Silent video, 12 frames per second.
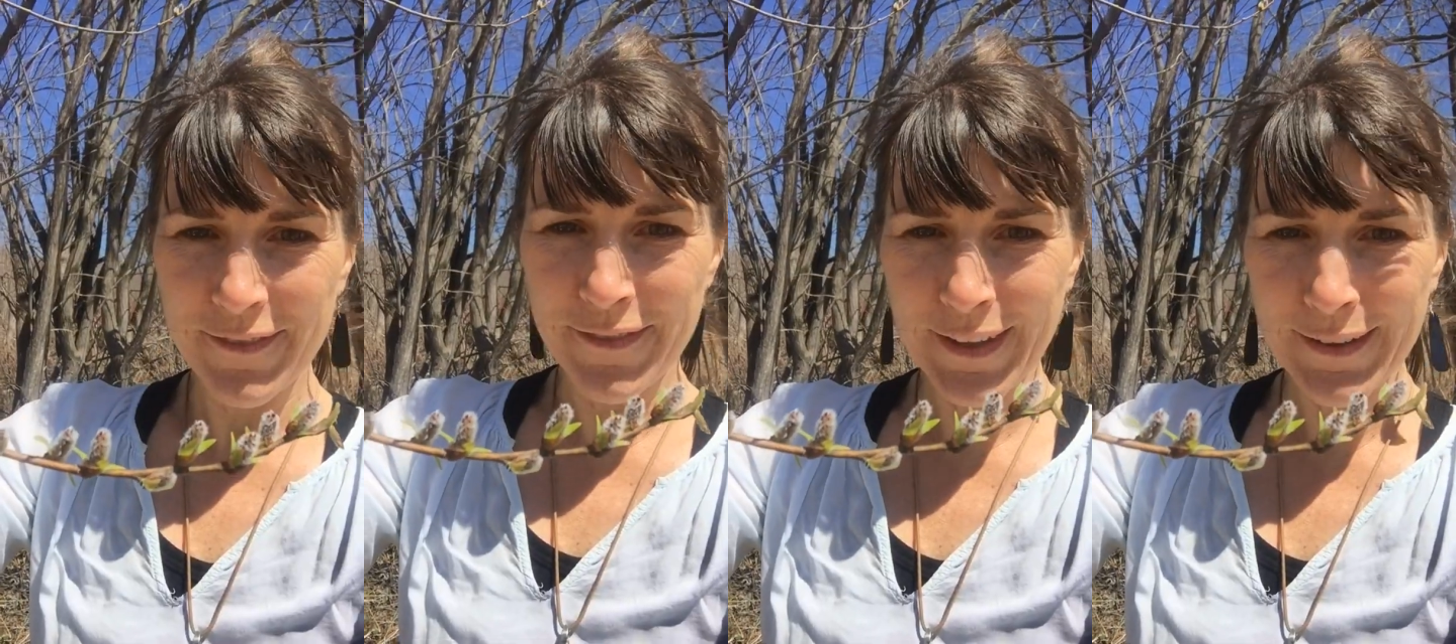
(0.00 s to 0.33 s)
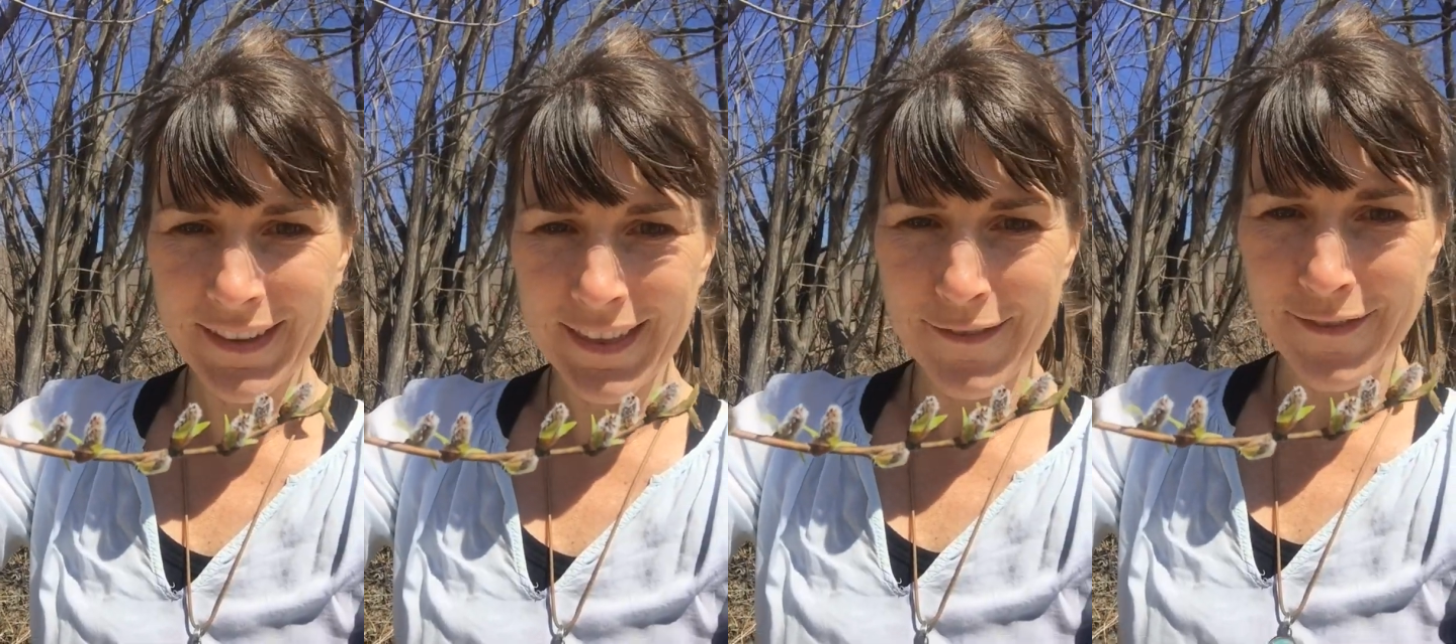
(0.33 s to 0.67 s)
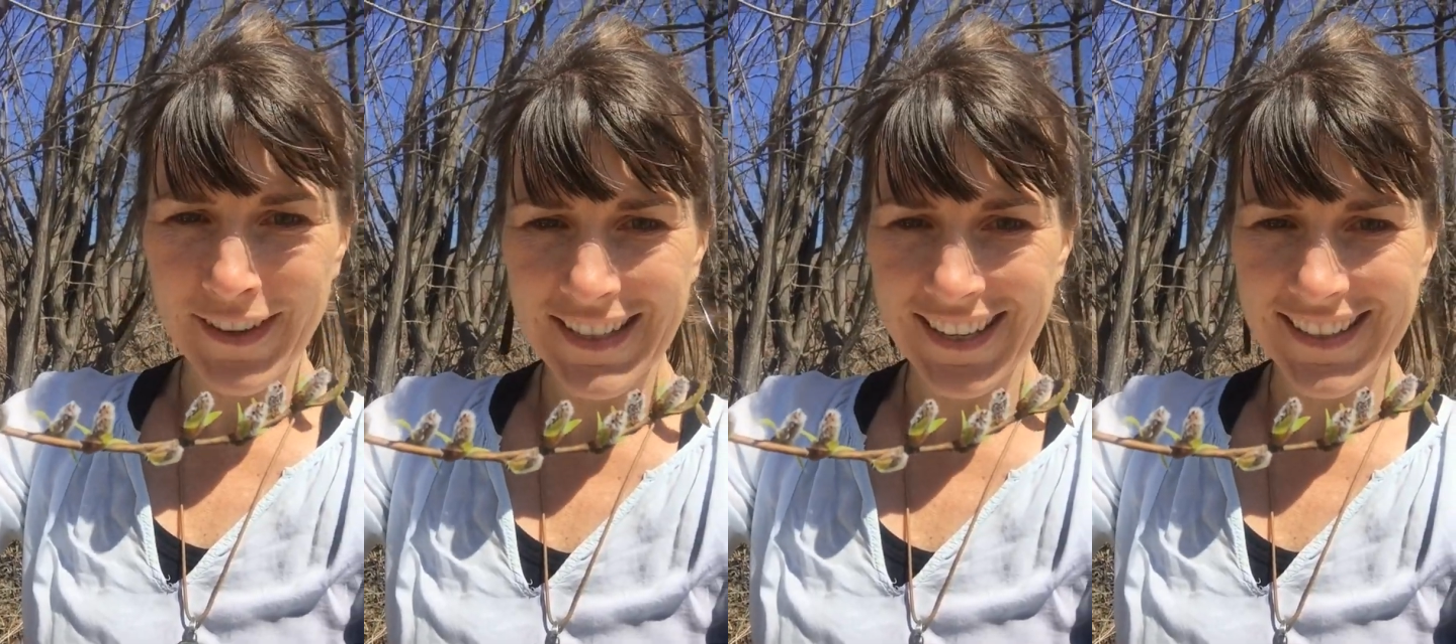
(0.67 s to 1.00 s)
filled with the
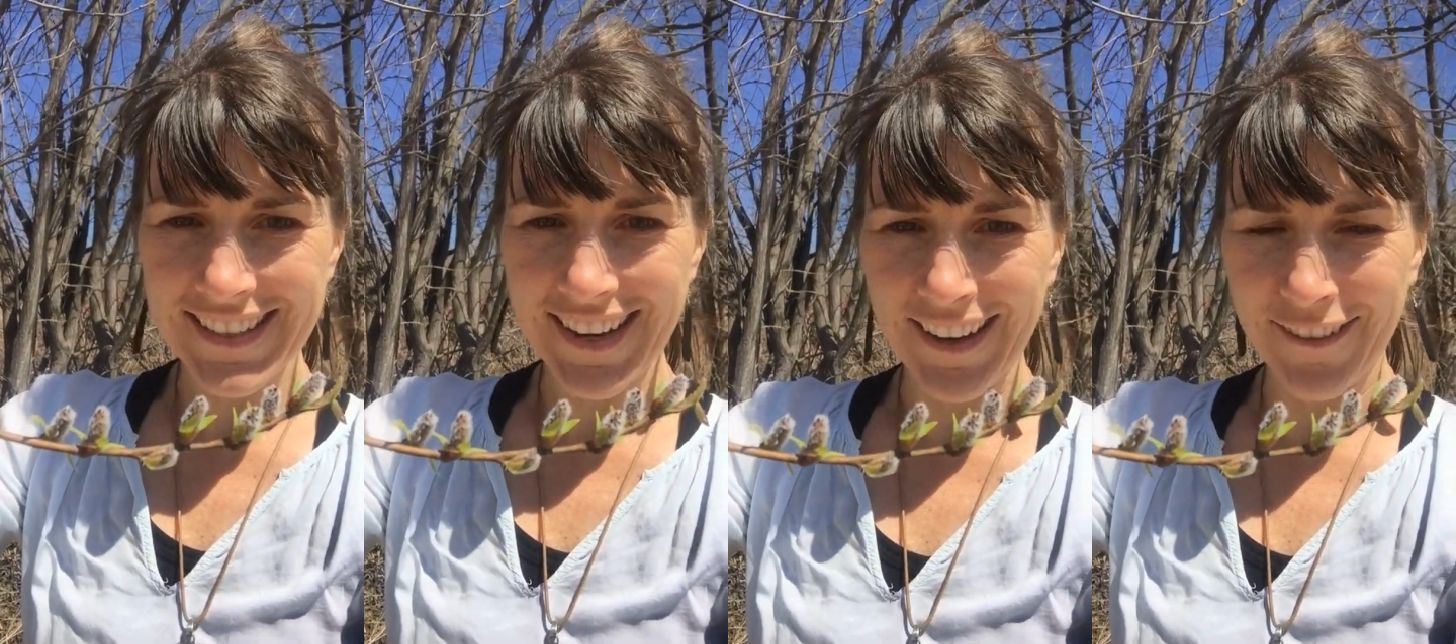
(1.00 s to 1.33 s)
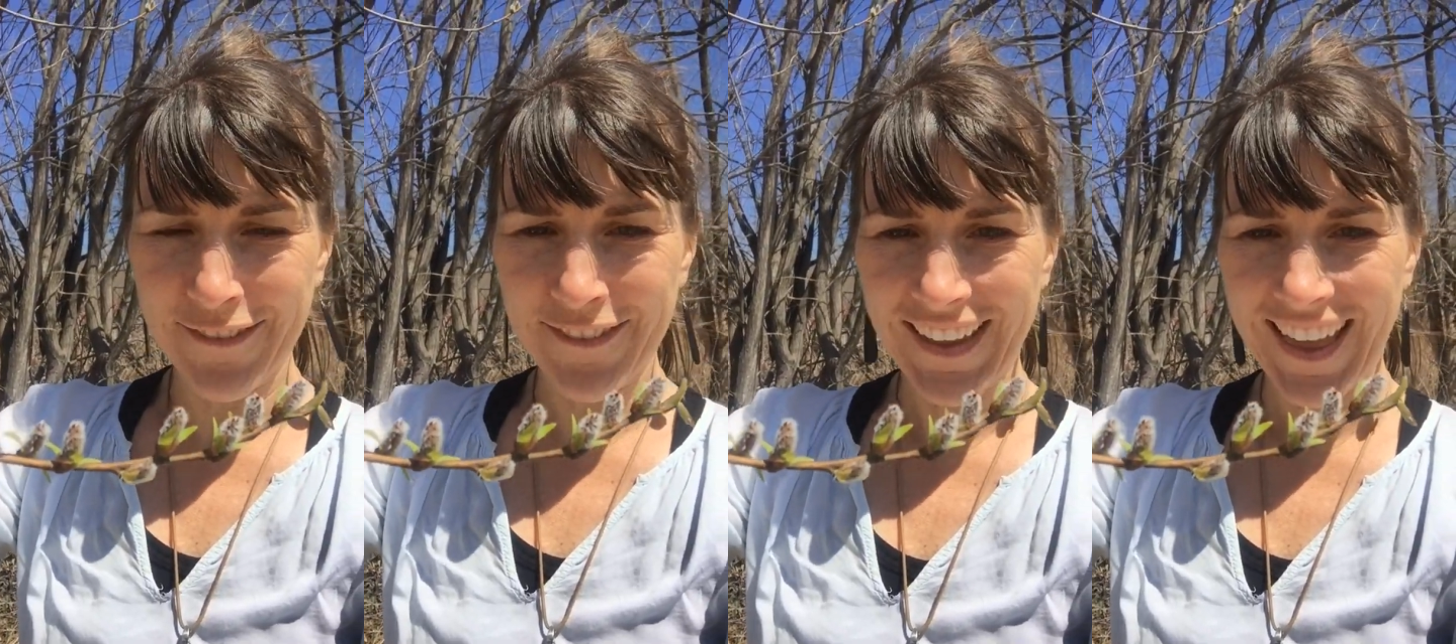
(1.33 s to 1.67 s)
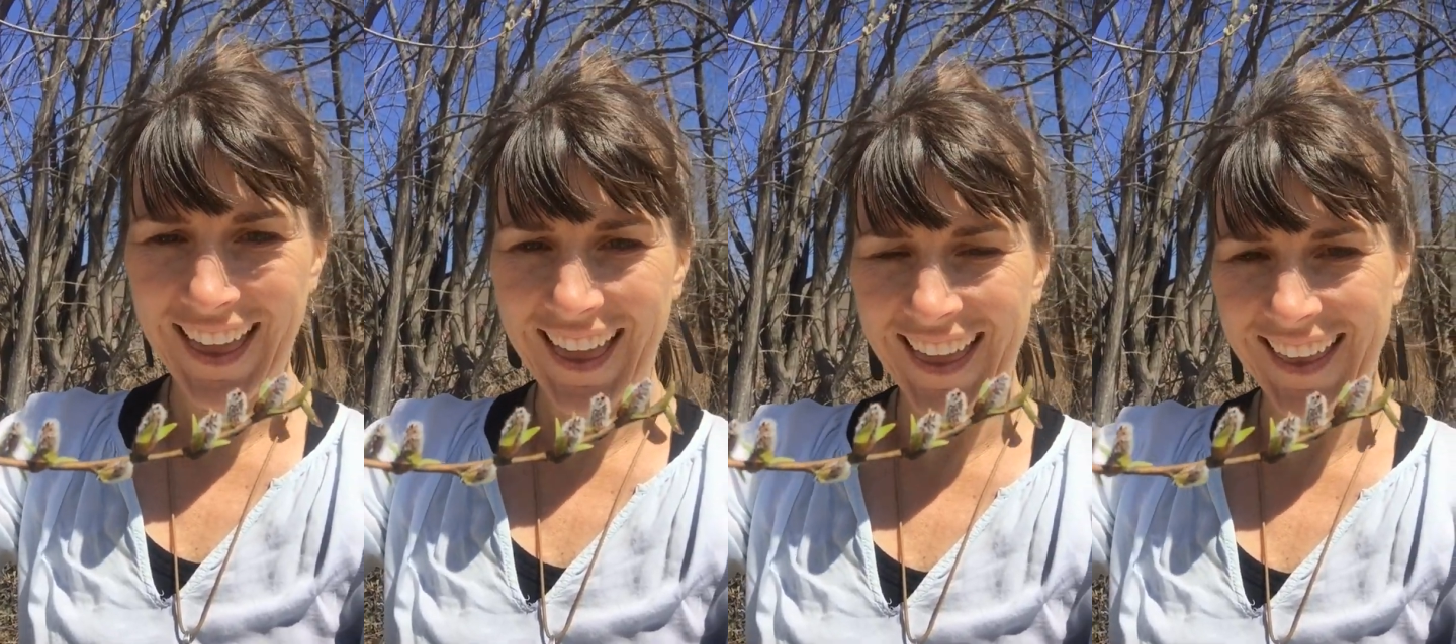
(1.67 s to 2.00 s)
fuzziest stuff.
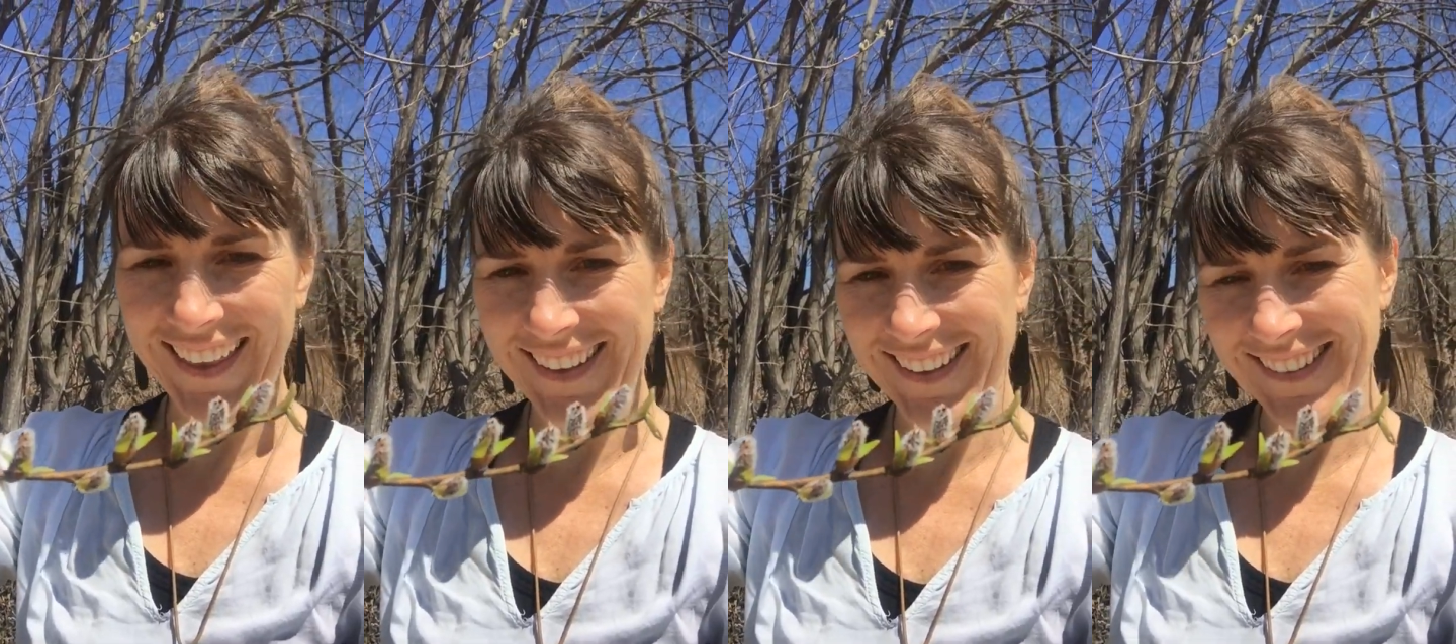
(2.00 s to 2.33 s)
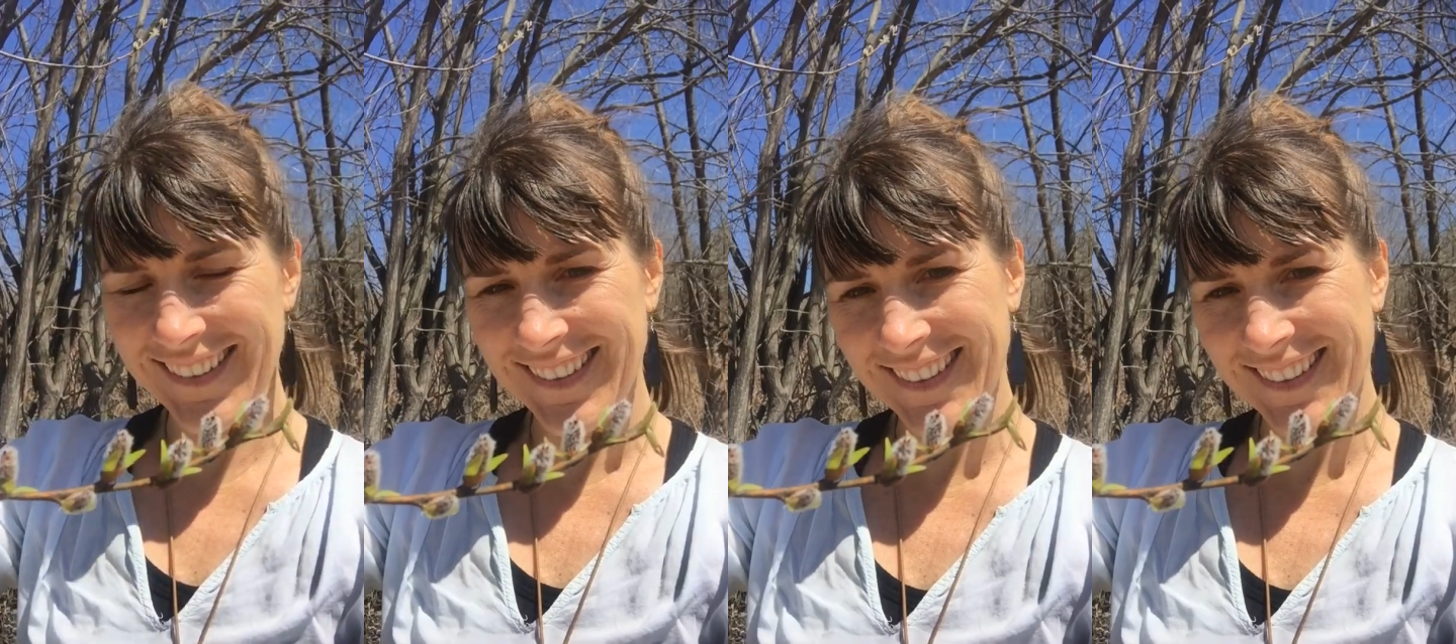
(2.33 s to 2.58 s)
And